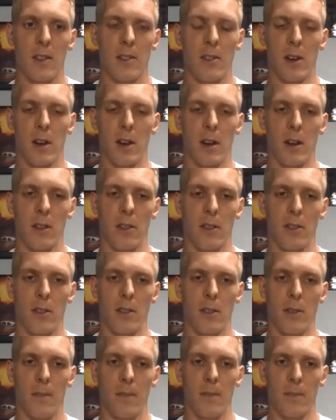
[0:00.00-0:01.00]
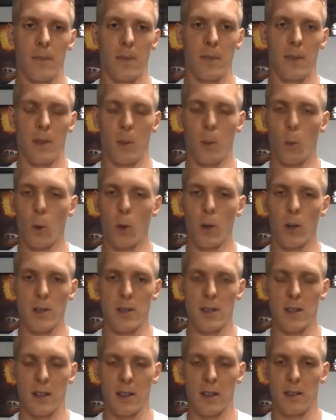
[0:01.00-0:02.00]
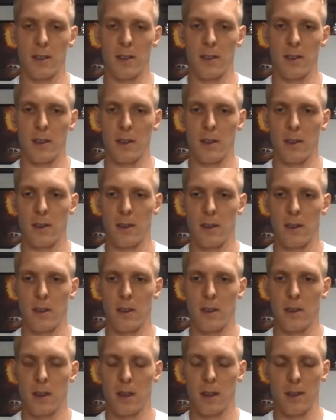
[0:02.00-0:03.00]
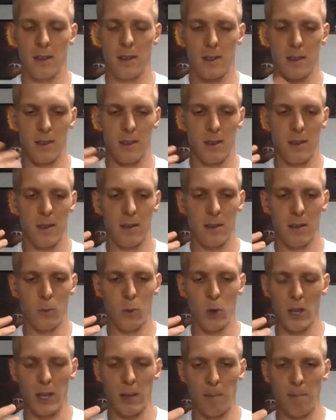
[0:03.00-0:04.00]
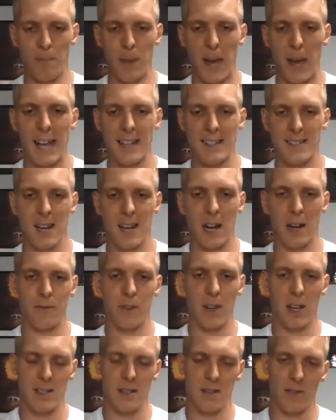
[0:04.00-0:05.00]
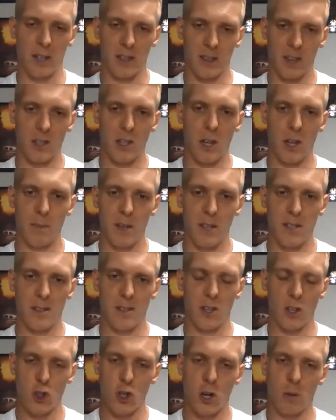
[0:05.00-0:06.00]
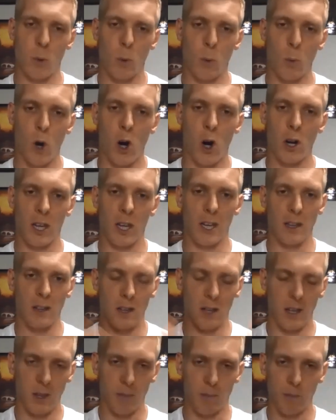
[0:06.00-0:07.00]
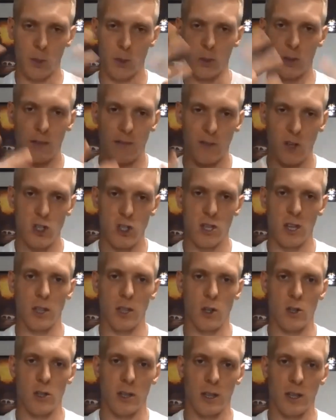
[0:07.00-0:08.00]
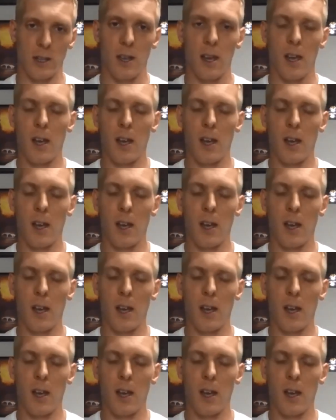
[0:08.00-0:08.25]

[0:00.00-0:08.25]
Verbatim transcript: the the worse the, the the really bad side effects of like the numbness and the trouble walking and the, and the blurry vision that usually